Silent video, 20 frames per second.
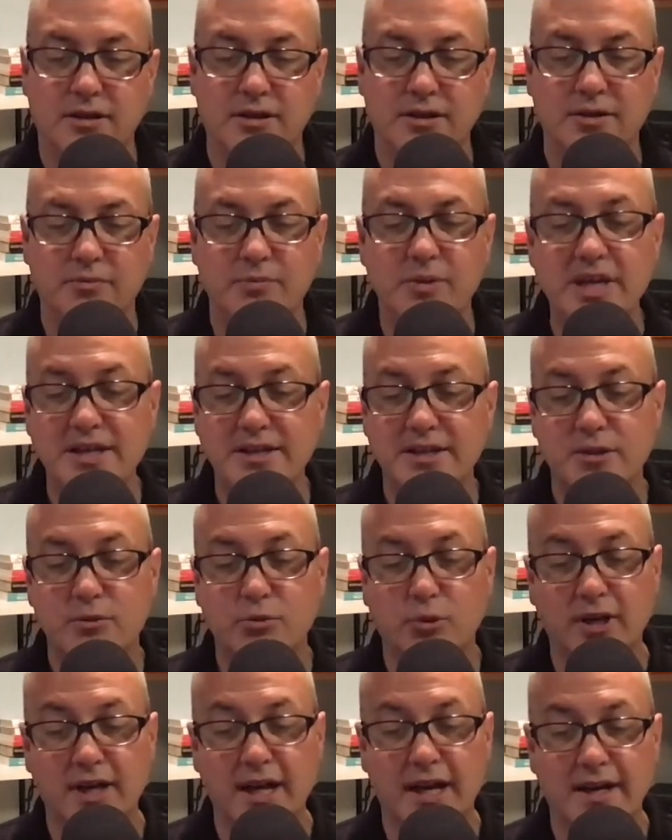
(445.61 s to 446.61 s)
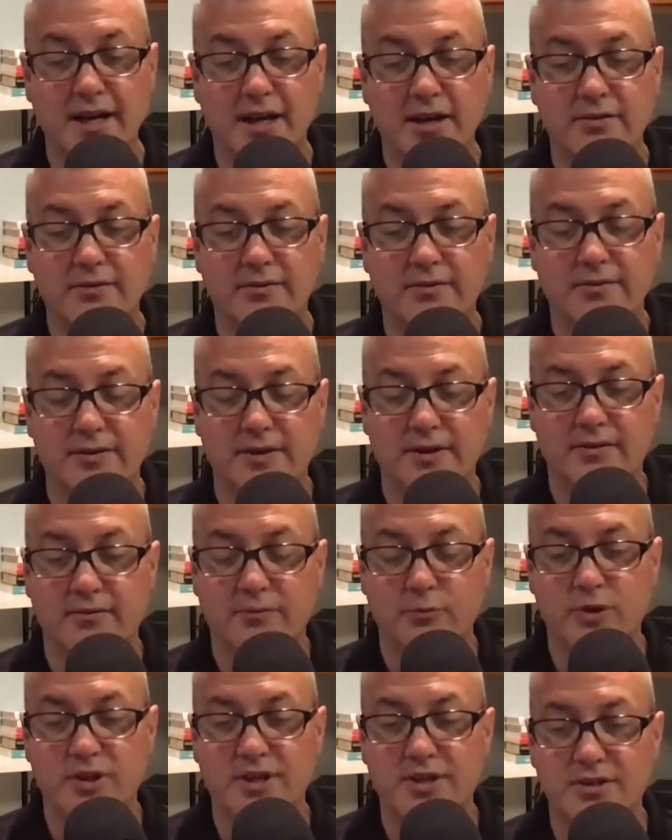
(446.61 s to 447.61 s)
The pieces were cut out of
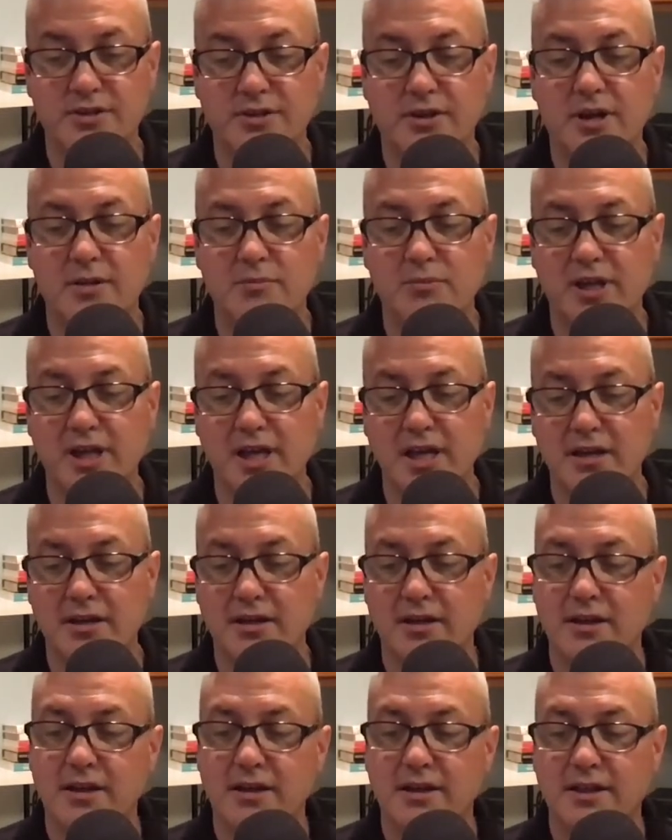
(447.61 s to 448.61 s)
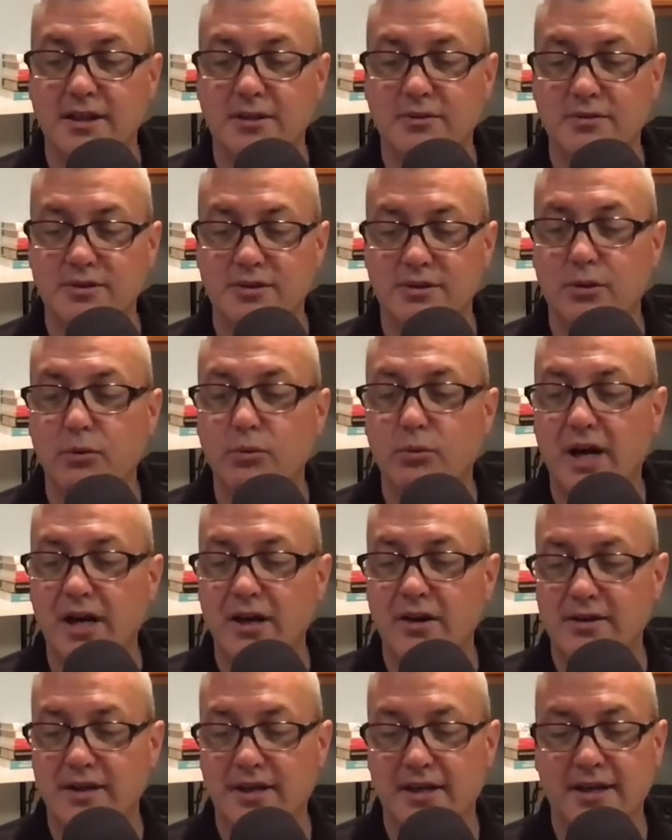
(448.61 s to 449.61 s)
with a saw blade that was no
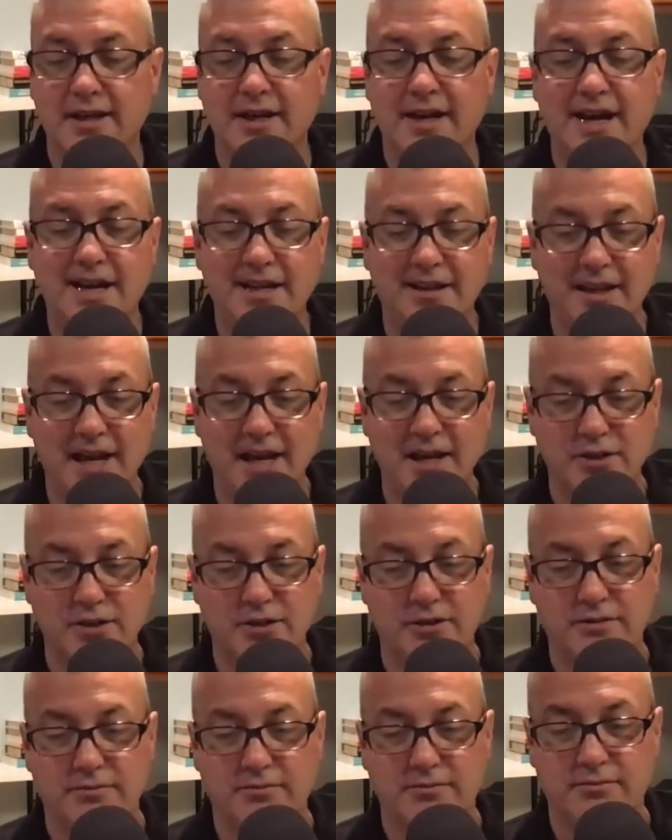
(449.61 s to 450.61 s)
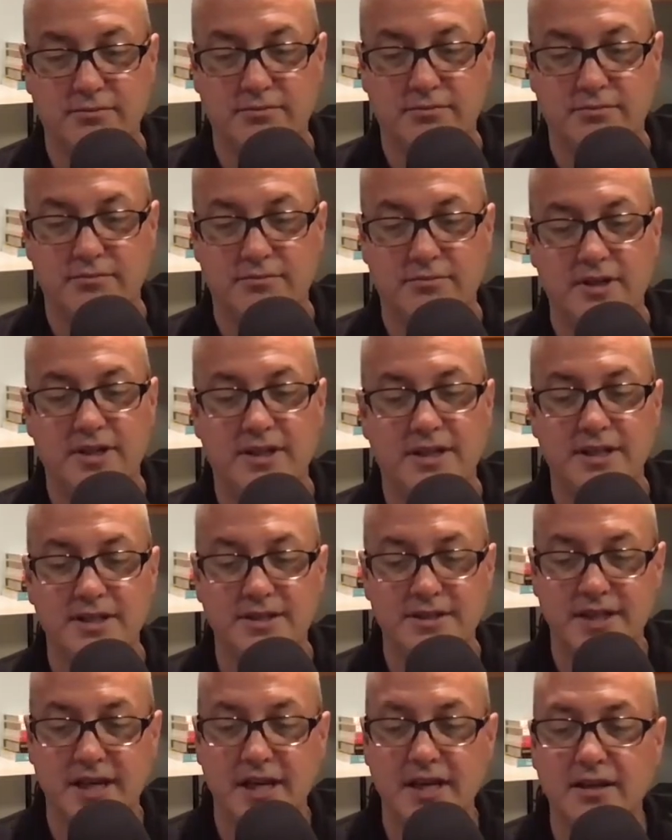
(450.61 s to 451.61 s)
wider than an eyelash, then
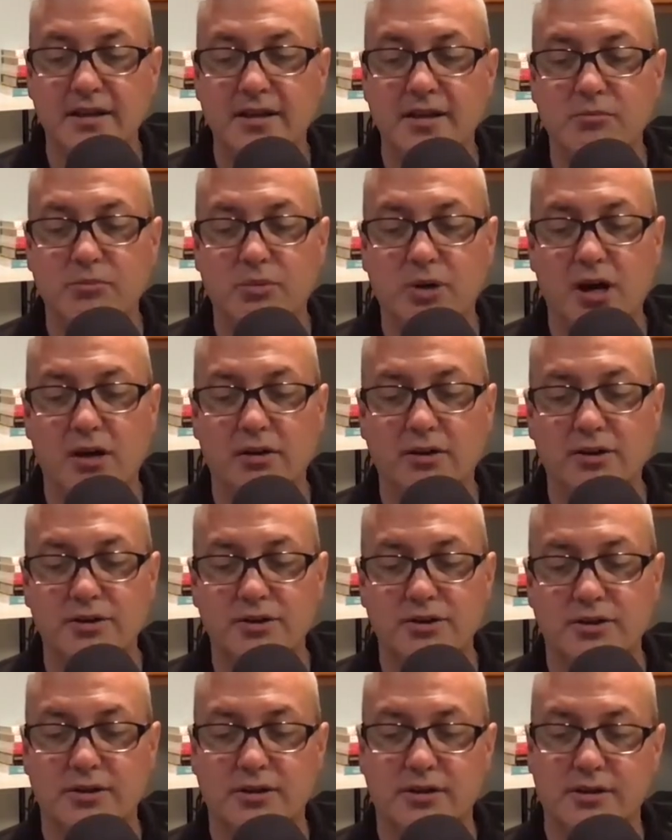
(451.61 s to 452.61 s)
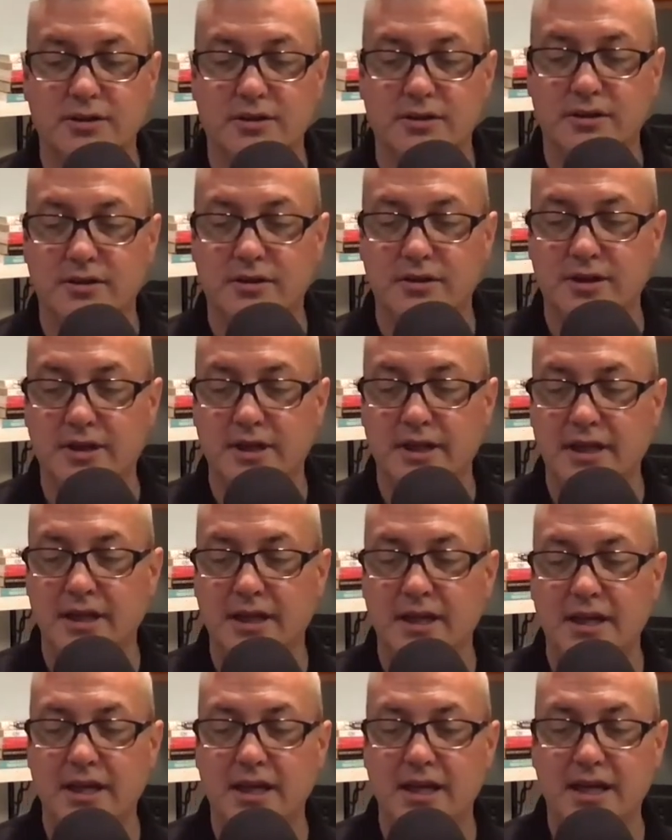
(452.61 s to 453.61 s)
sanded and polished.
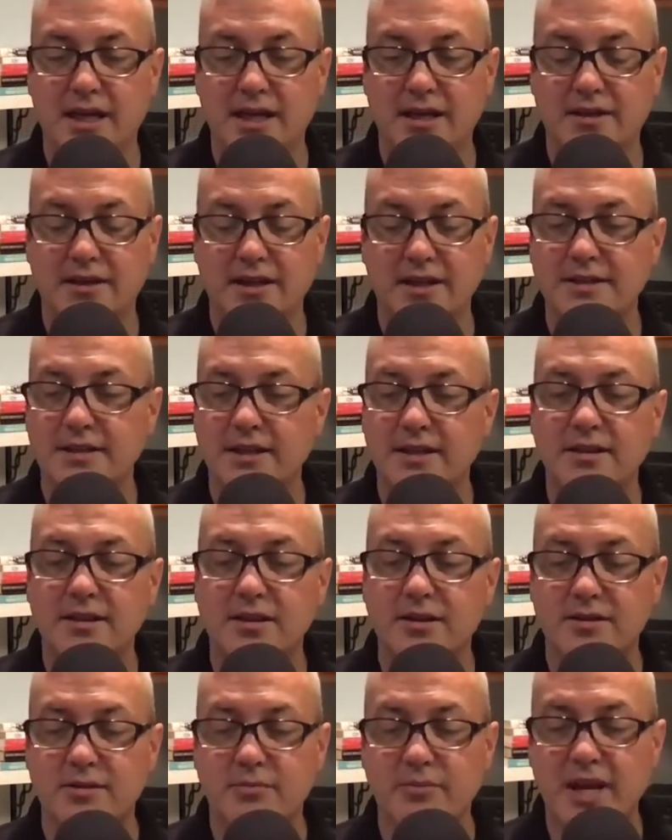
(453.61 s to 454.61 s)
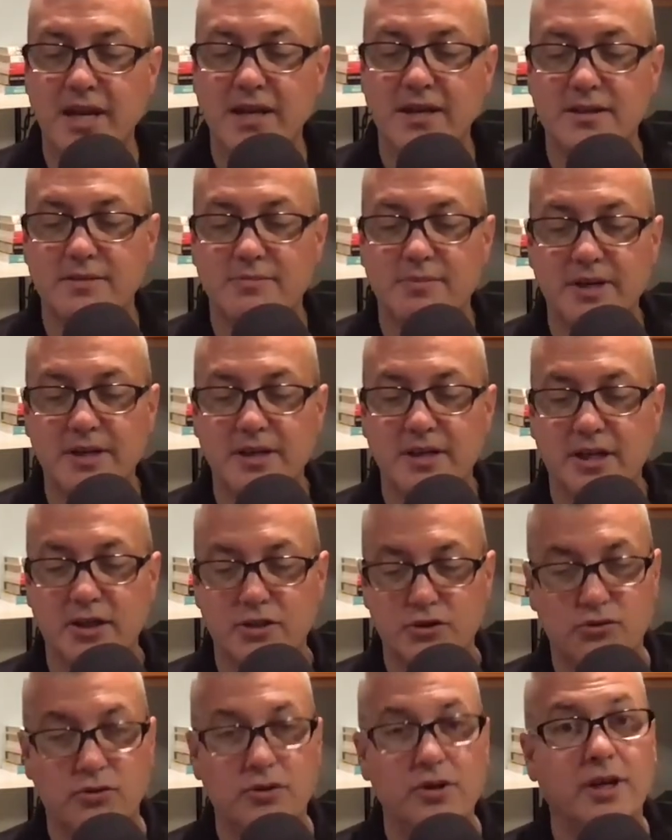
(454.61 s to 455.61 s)
And they said the demand has been
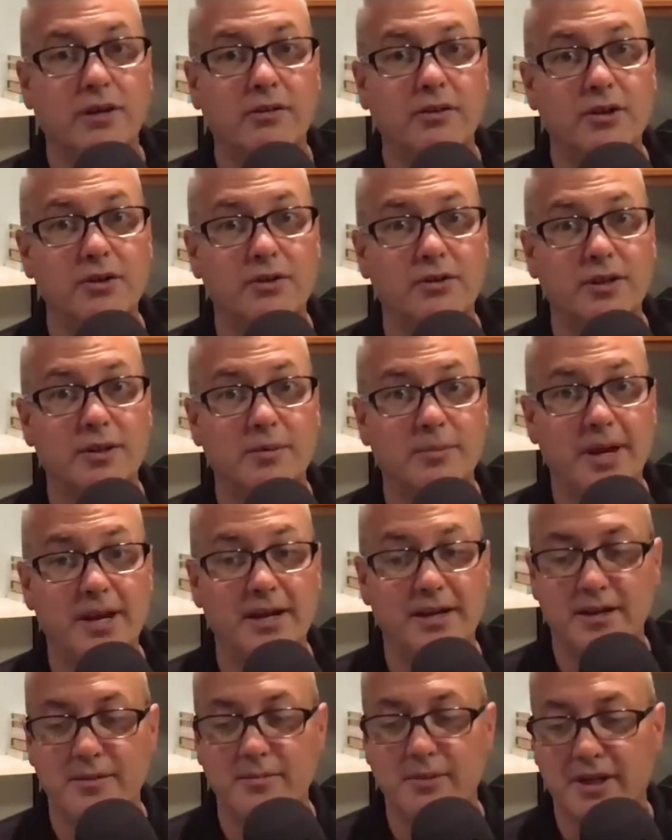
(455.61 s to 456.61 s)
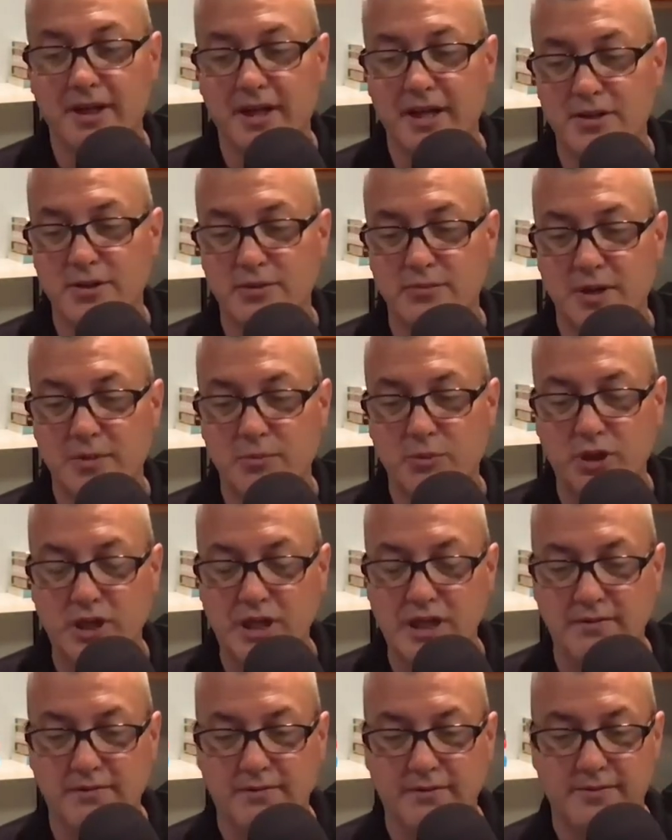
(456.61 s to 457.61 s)
extraordinary during the pandemic, as you might
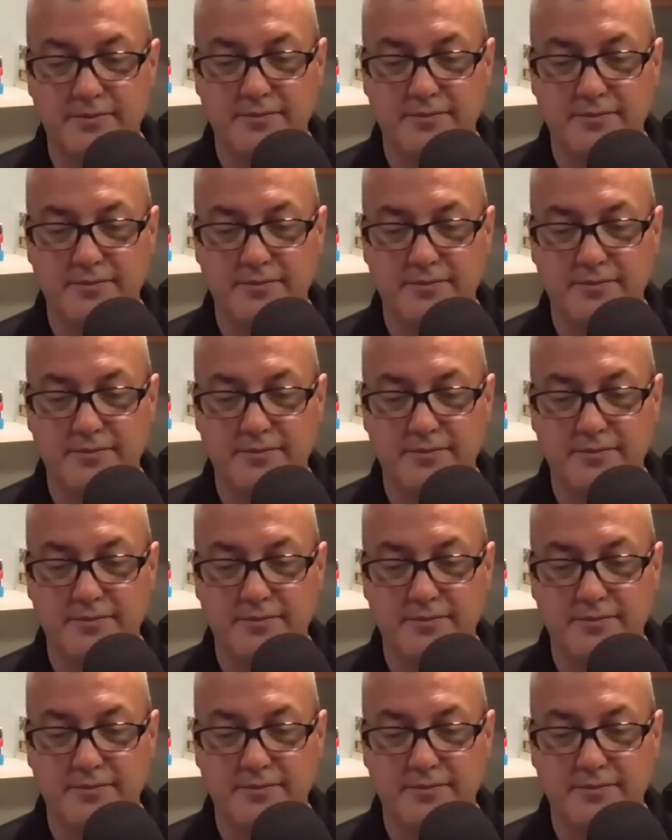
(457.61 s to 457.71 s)
believe.